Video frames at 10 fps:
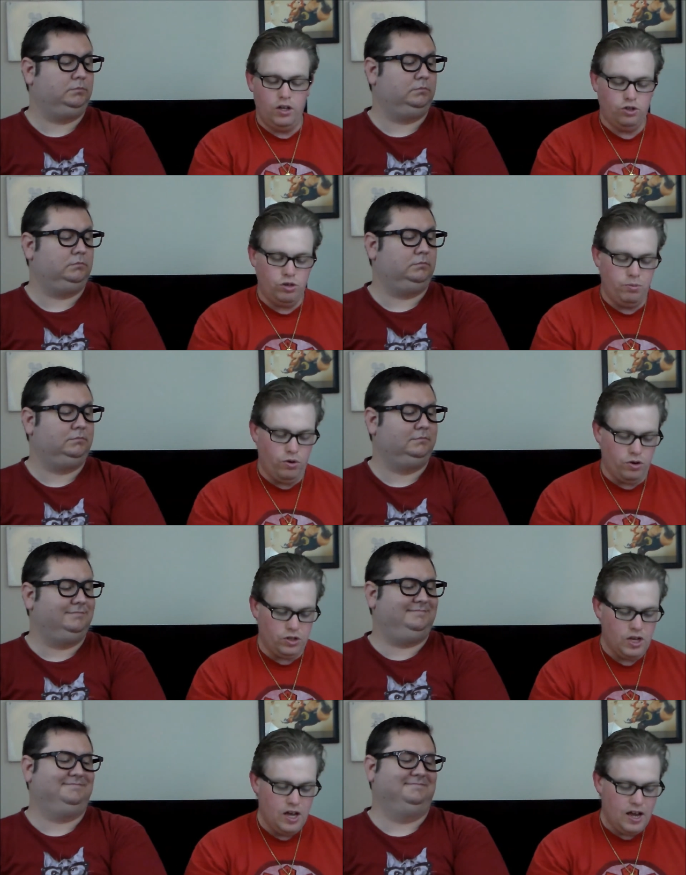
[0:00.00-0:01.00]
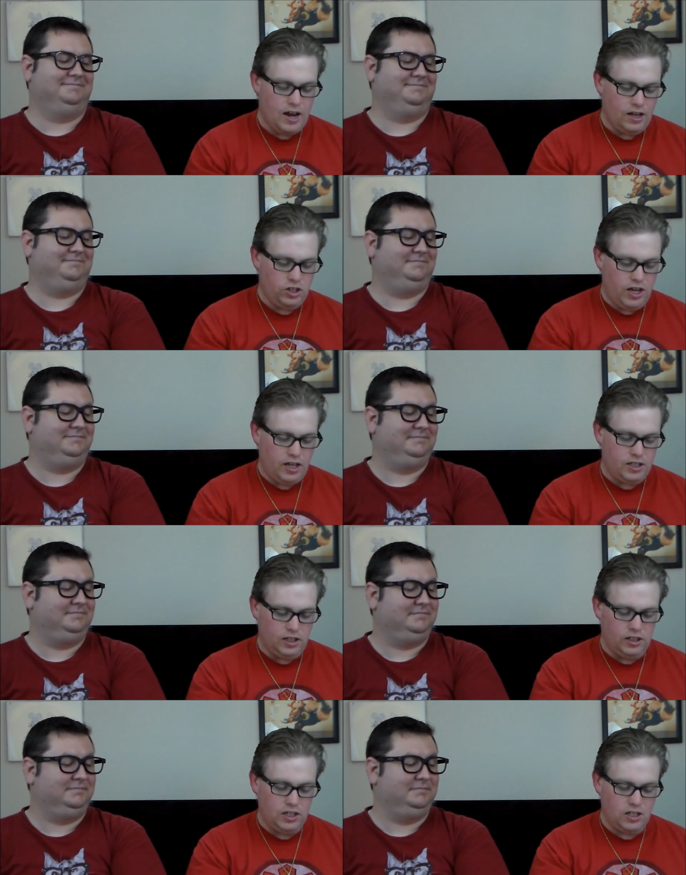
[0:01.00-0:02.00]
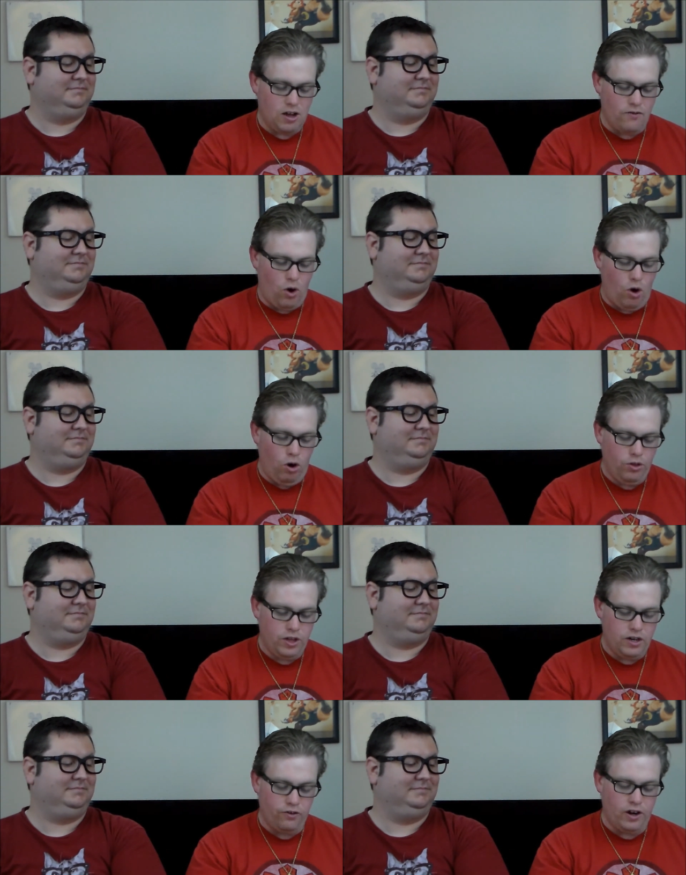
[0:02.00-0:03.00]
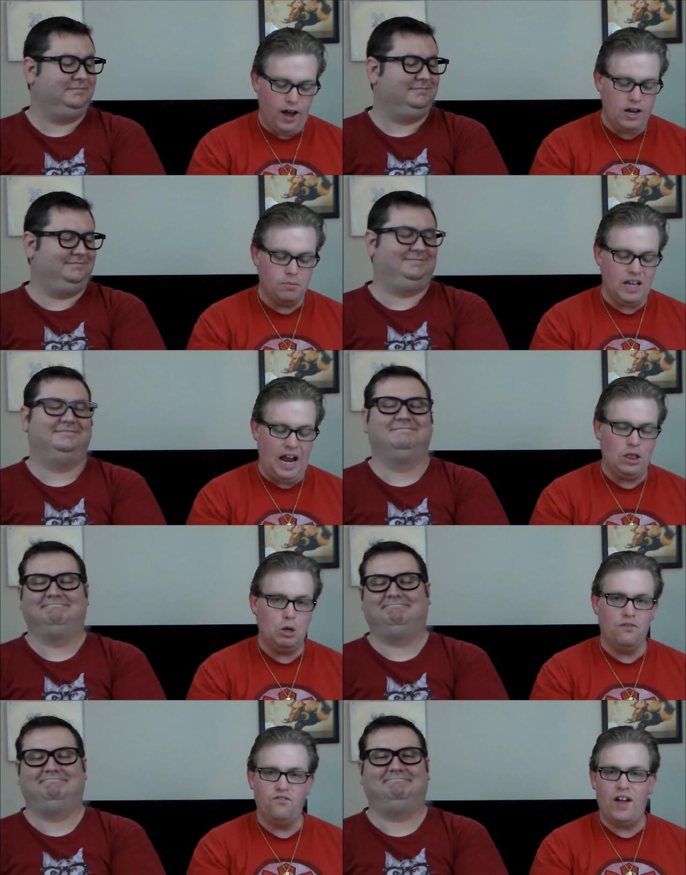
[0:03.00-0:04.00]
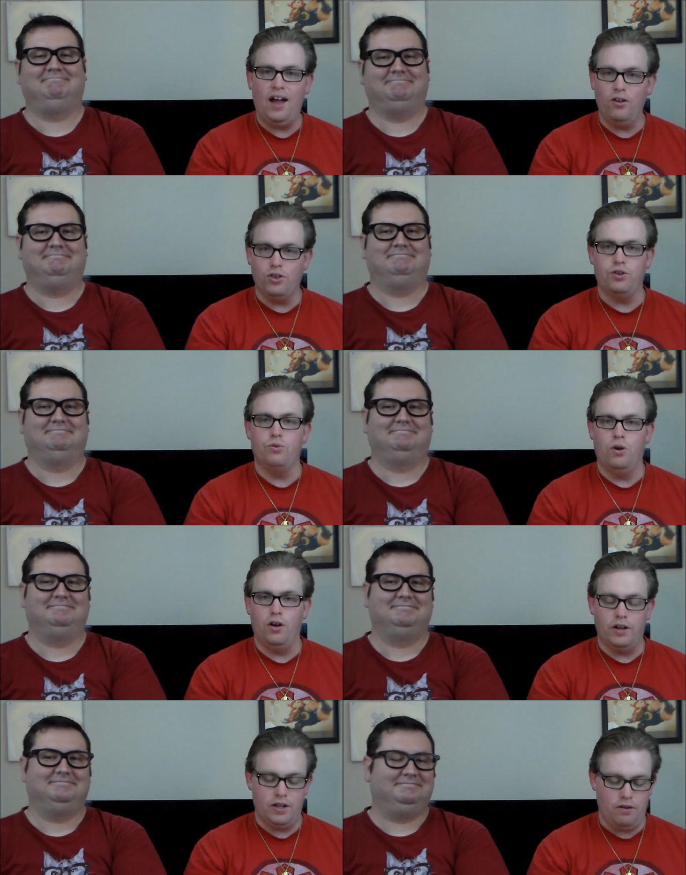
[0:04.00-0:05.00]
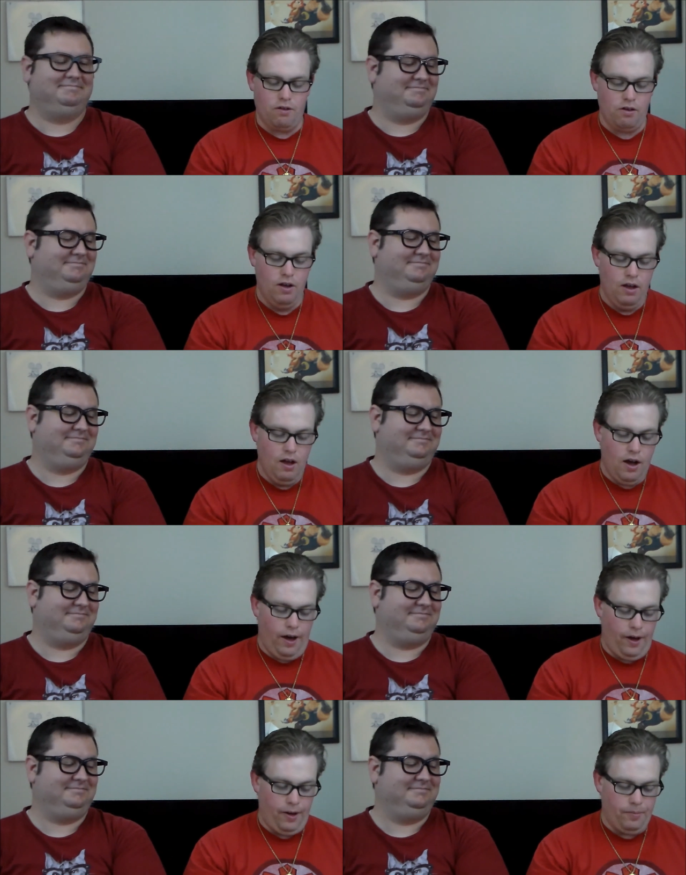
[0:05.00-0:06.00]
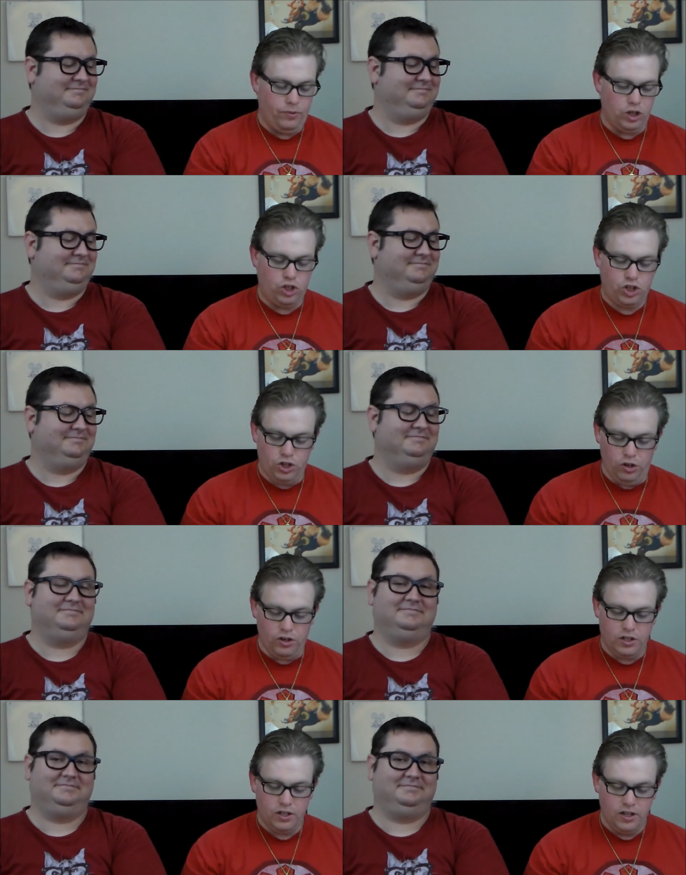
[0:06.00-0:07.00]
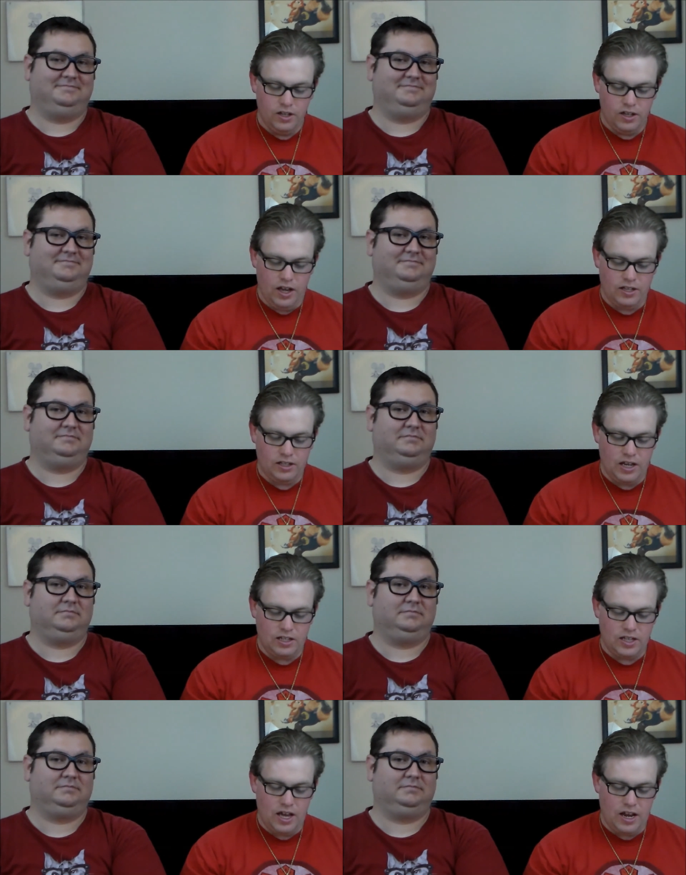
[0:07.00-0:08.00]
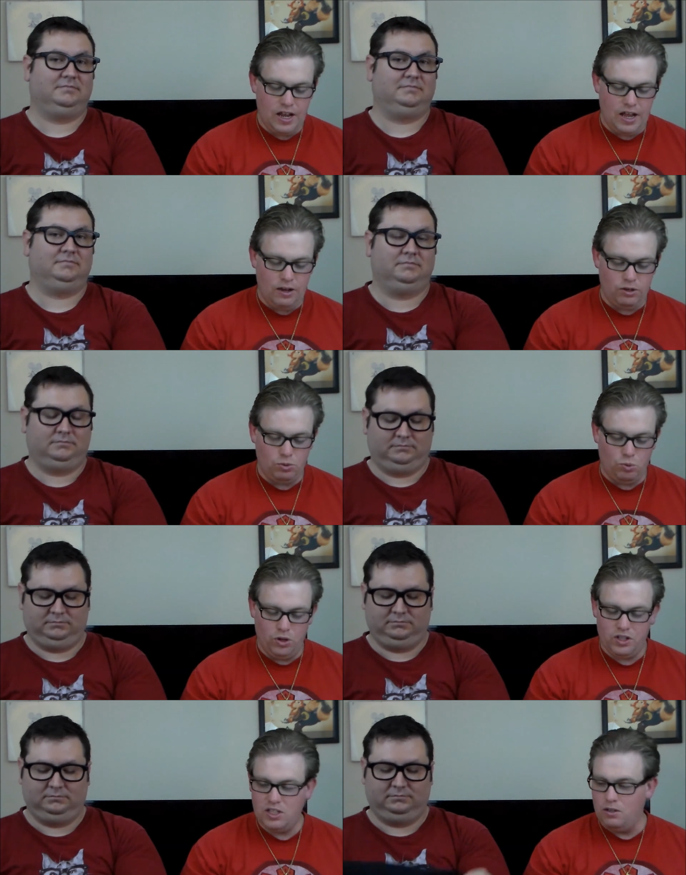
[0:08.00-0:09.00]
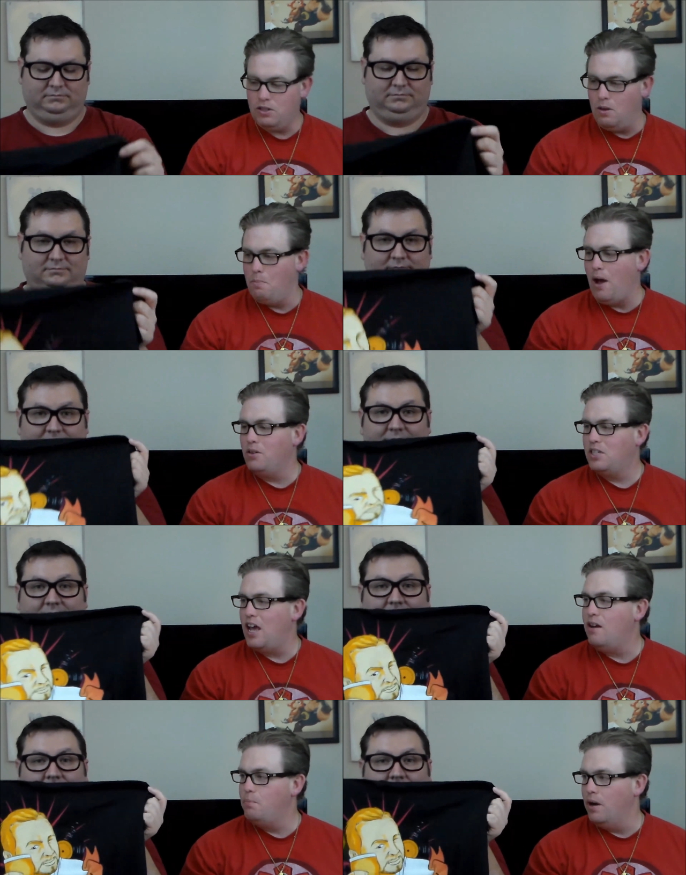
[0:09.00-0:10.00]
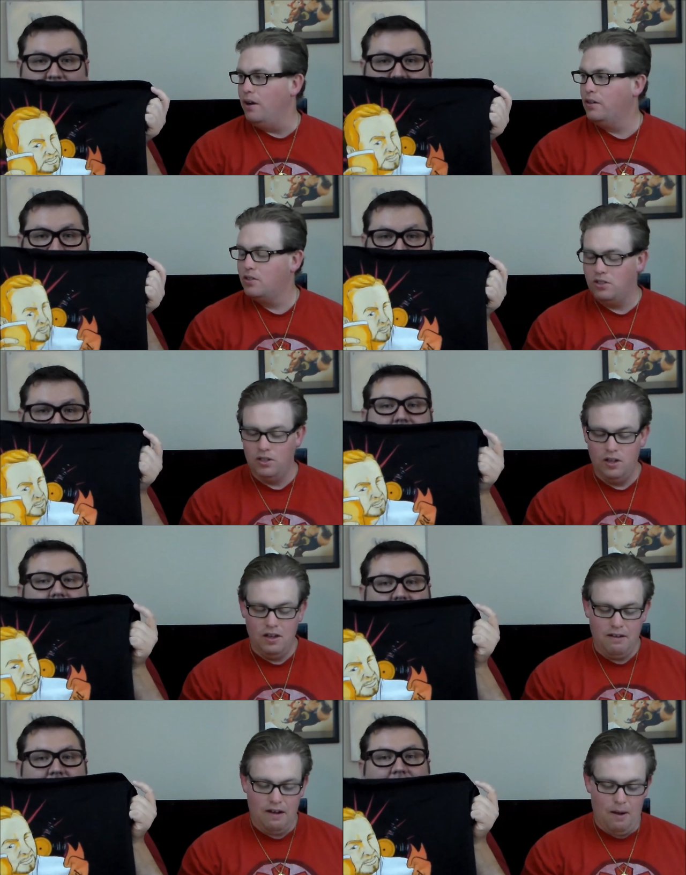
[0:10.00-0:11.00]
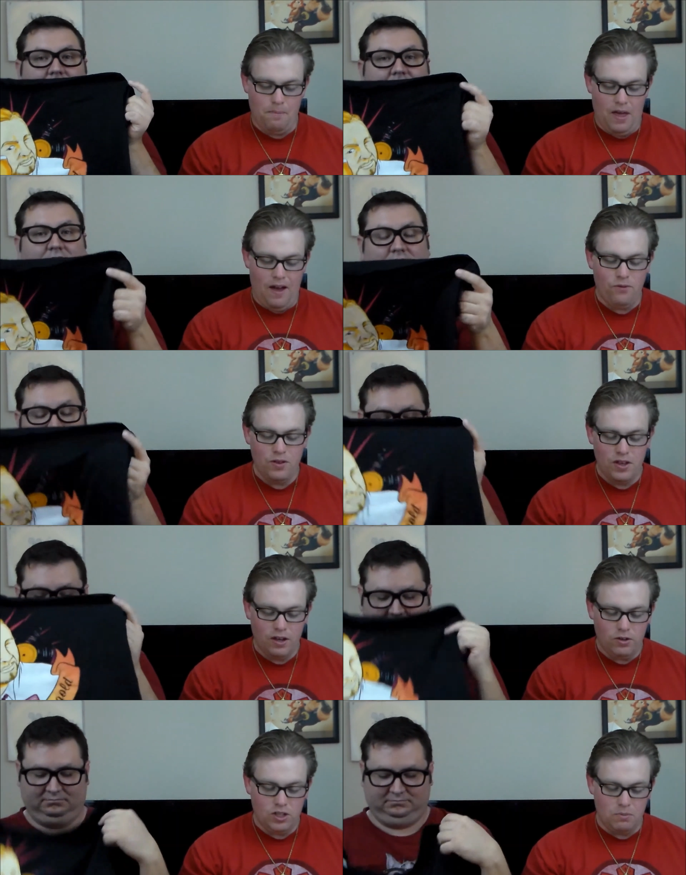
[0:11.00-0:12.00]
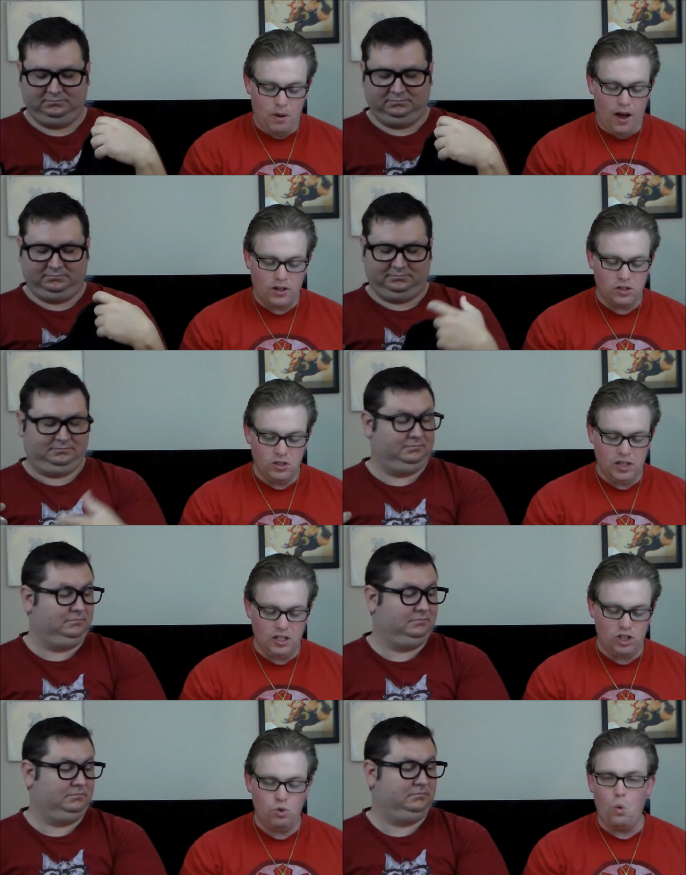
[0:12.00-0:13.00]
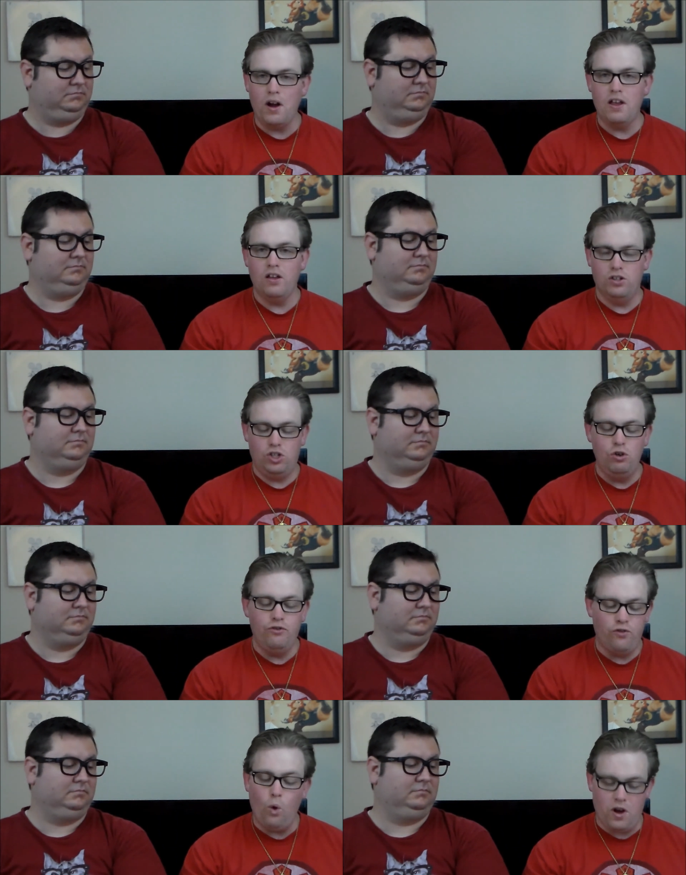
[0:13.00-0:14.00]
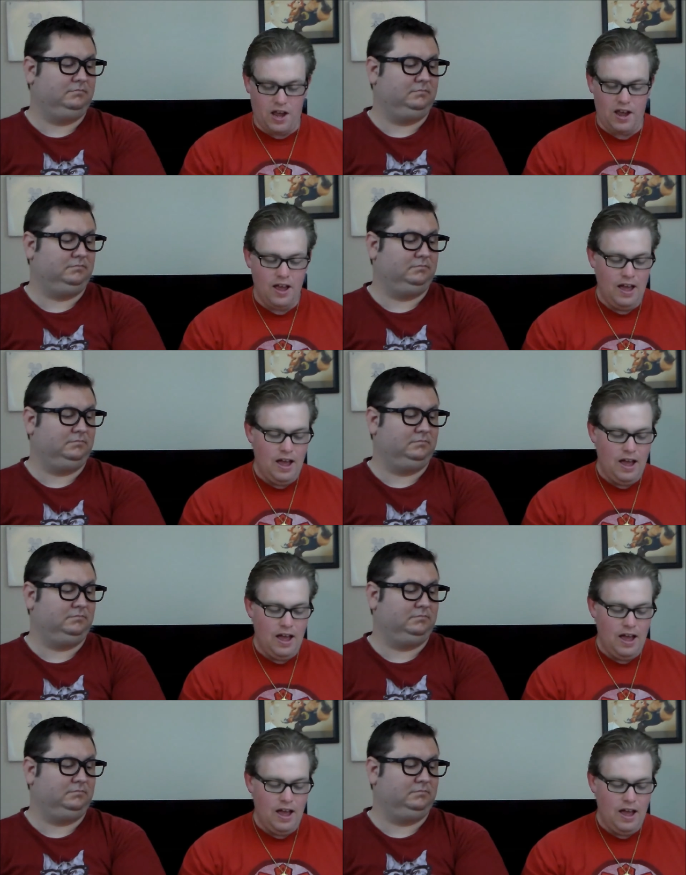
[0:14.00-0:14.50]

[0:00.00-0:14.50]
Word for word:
Speaker 1: country warders, it actually has a listing of all the different items and their value on here. Um, the shirt, it says that it, it's worth about 10 bucks. Everything else in the box looks like it's 20, uh, 240.